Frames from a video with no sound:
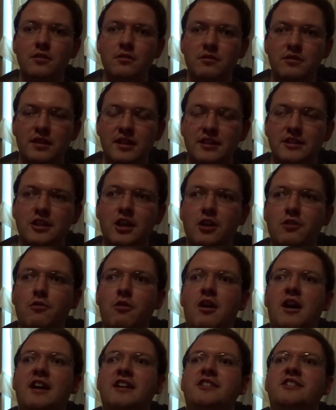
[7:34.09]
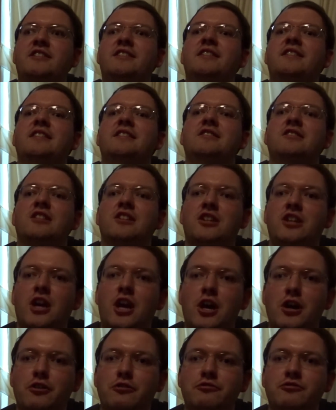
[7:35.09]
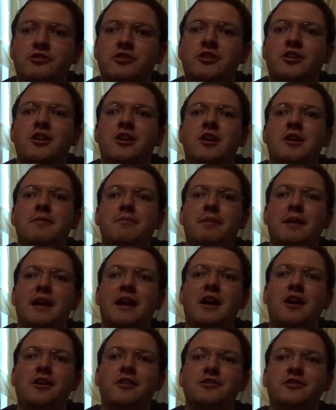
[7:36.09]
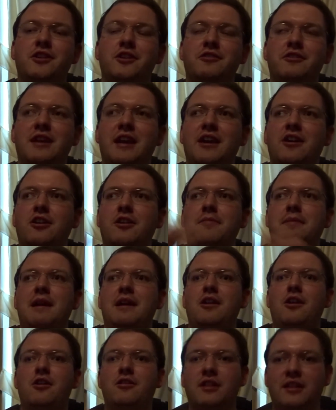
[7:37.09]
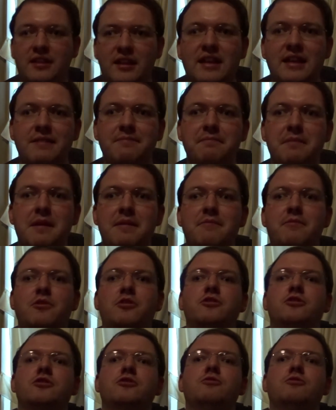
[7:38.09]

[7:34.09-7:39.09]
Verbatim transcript: Denzel Washington as the coach, but I also cared about all the team members as